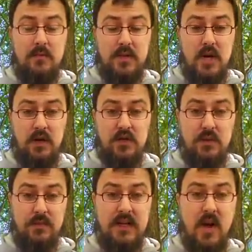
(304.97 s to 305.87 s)
bloggers
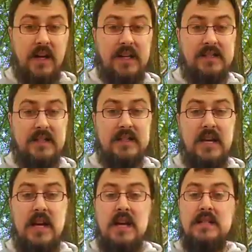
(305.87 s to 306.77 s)
with big audiences
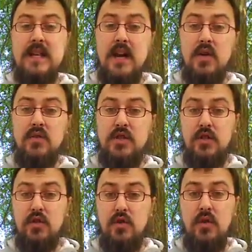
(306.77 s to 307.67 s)
down
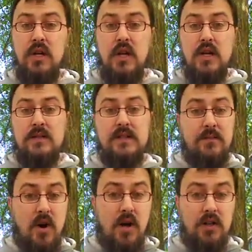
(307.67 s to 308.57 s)
to
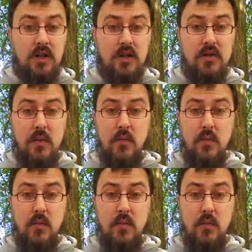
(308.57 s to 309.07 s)
smaller,